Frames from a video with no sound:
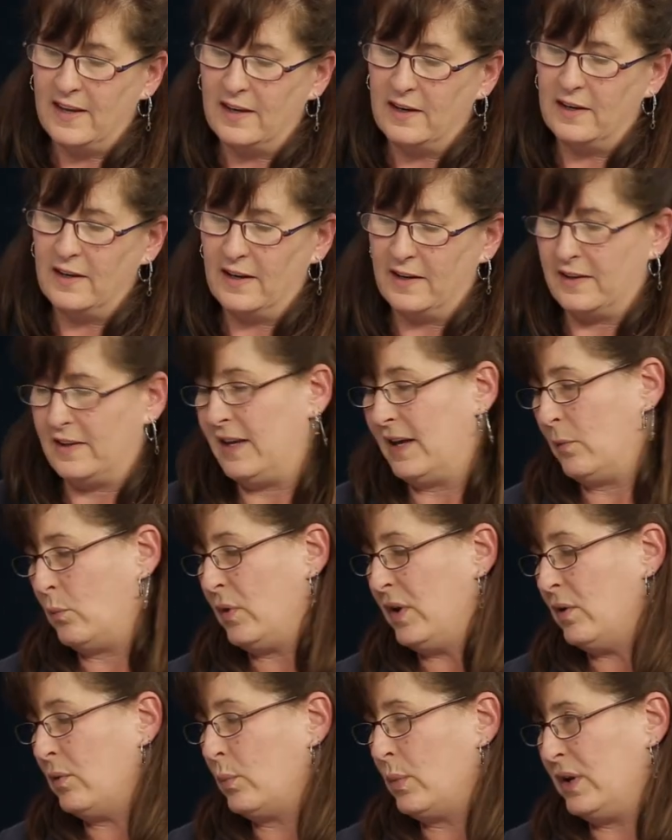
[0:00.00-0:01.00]
And again,
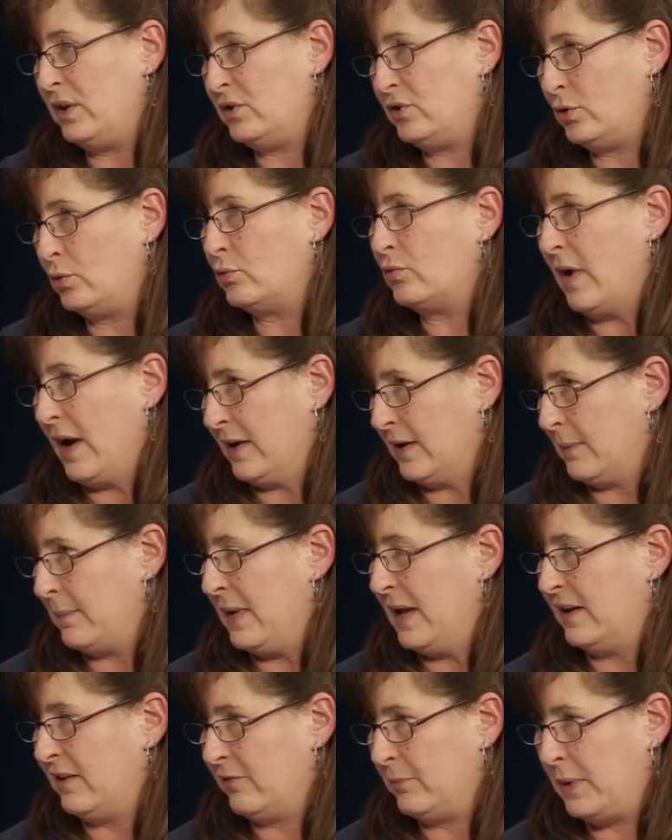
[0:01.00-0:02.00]
we, we do
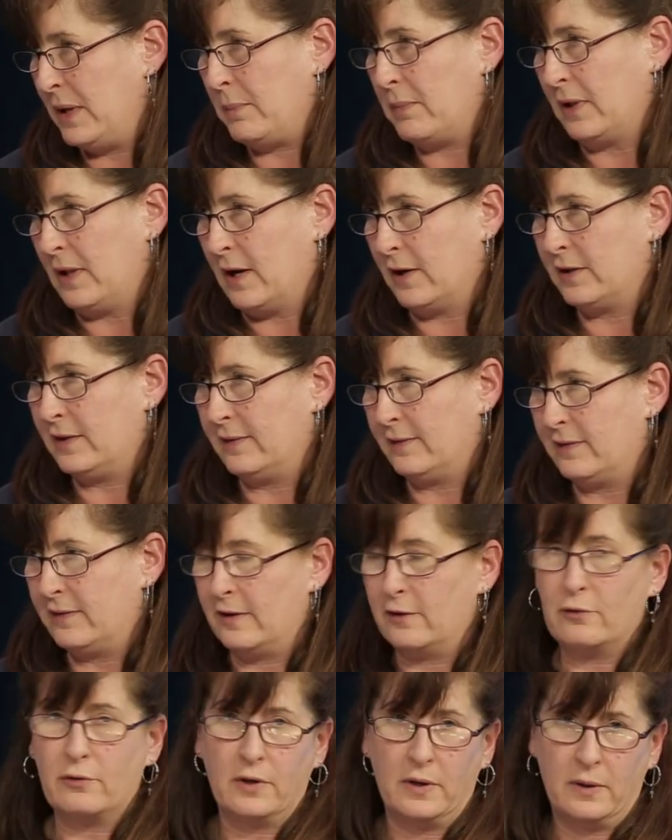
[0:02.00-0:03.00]
recommend if people are
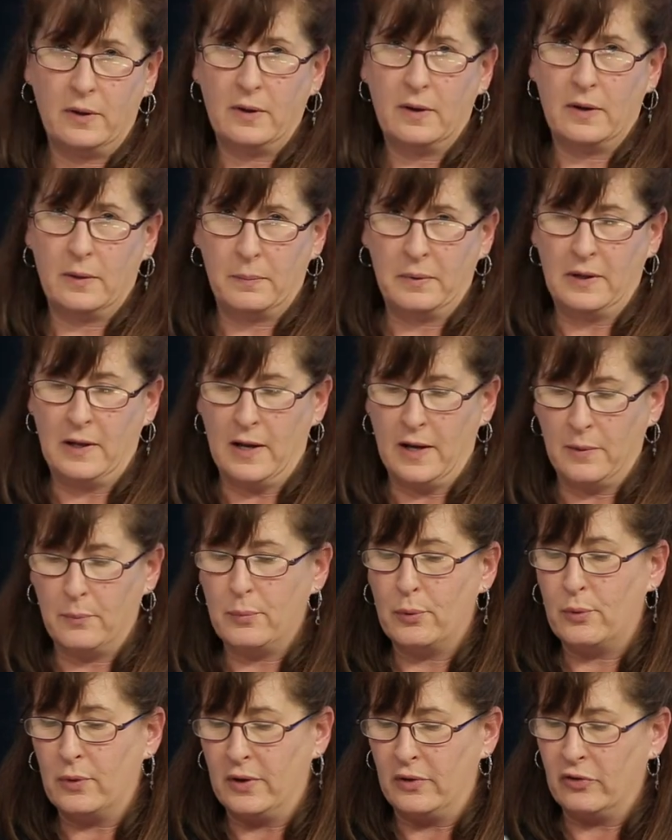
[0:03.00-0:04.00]
considering applying
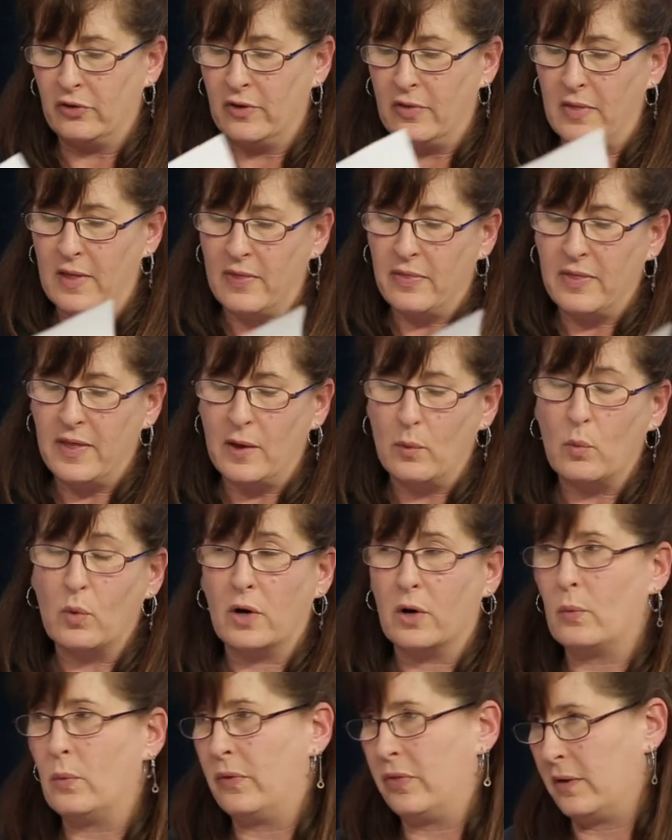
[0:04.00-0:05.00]
poison that they
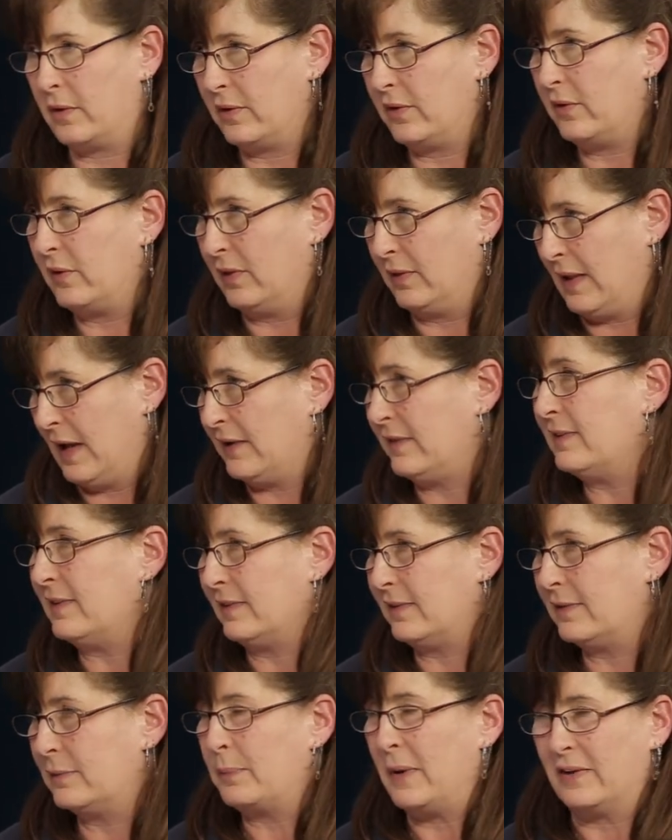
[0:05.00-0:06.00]
work with a
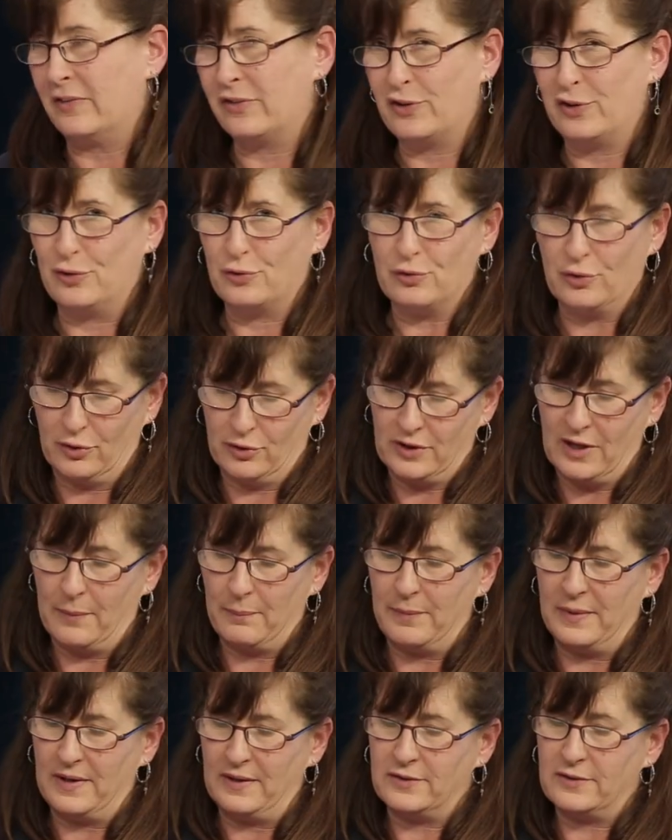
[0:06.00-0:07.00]
licensed pest control
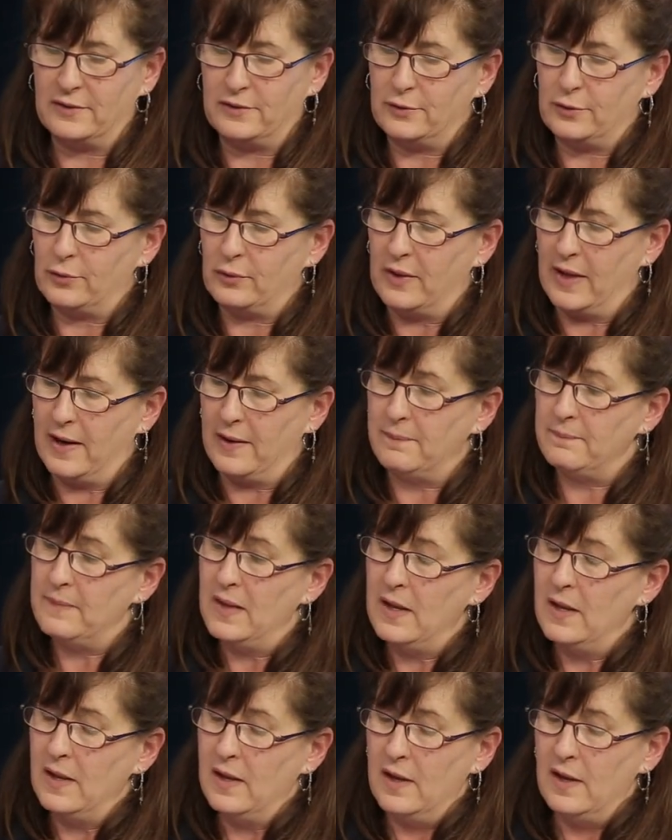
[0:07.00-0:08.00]
company to do that.
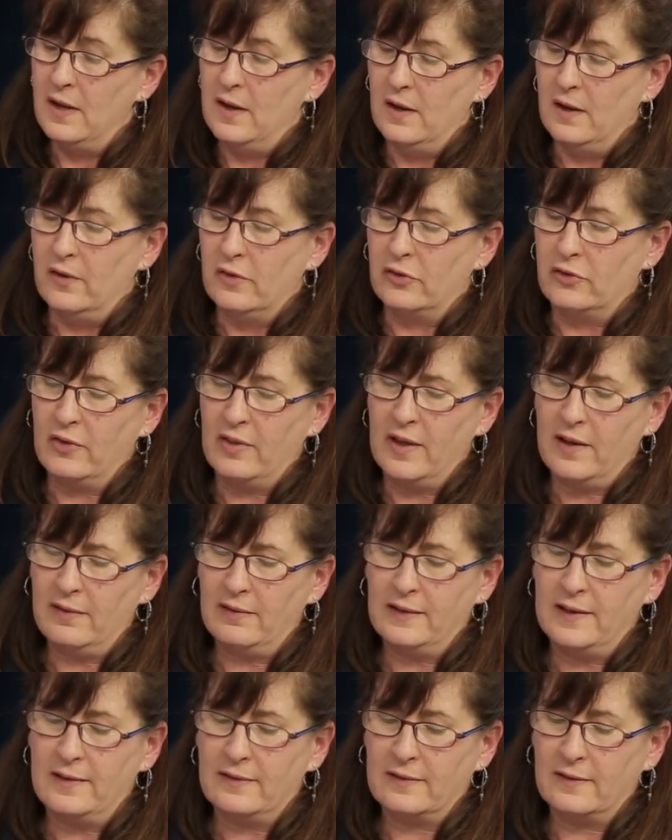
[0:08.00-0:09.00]
So that
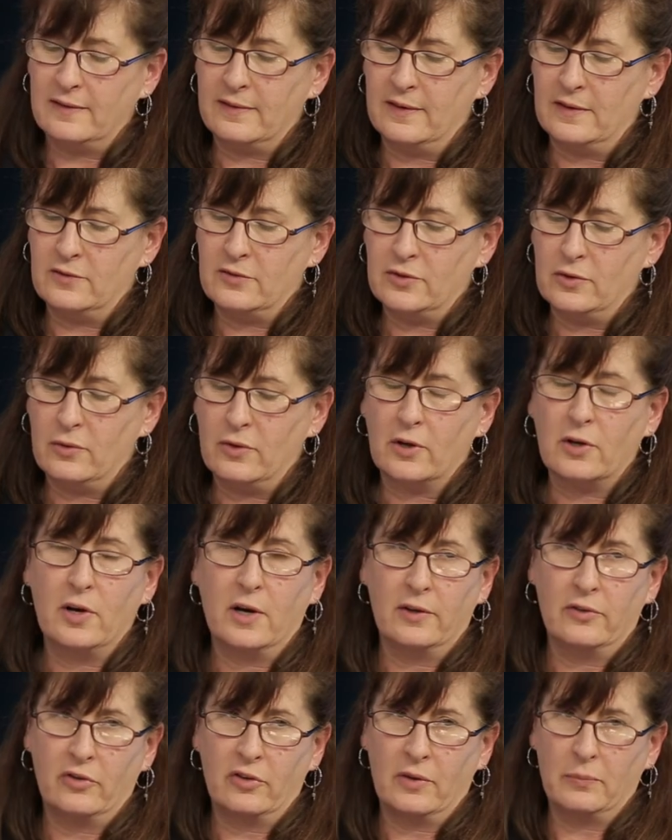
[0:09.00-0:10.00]
leads us into the
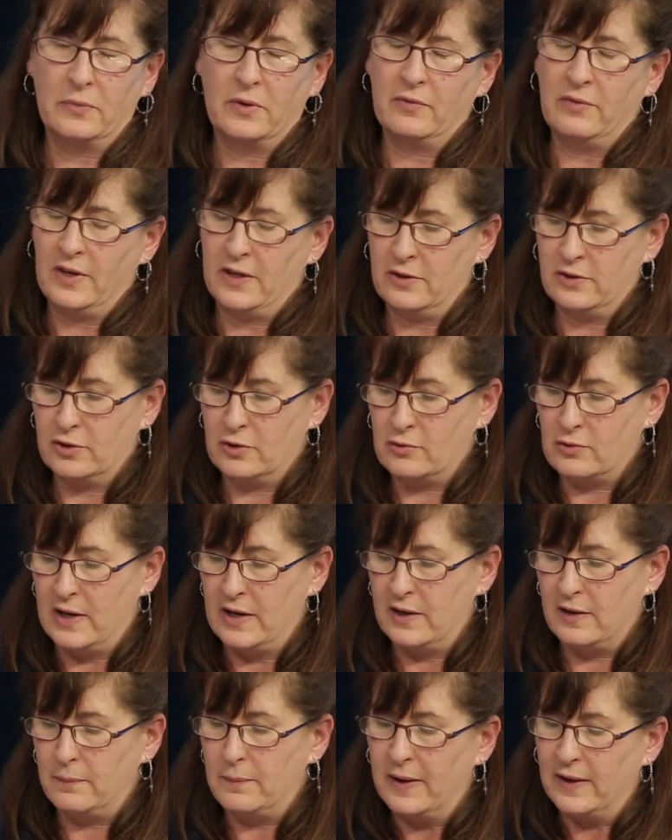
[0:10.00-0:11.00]
concept of
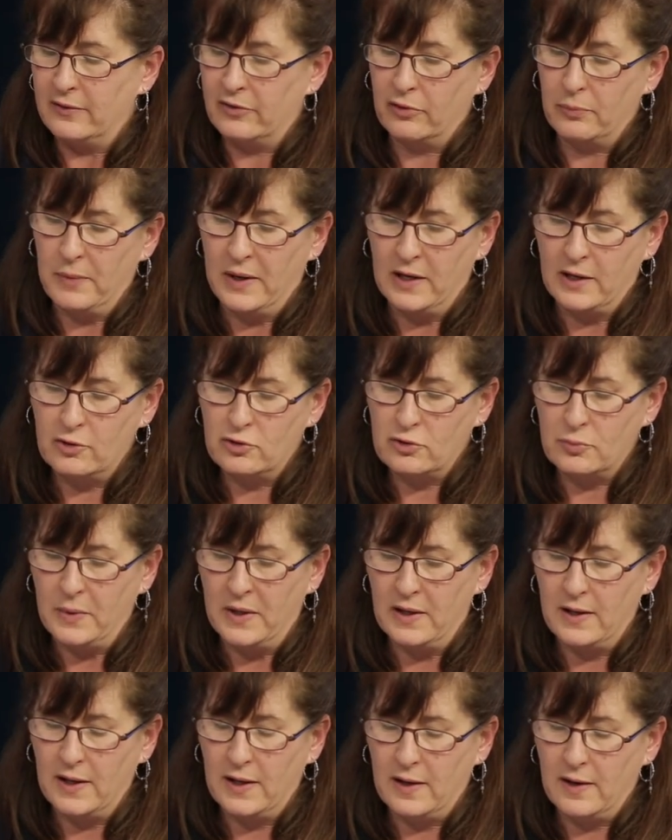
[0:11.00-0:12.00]
integrated pest management.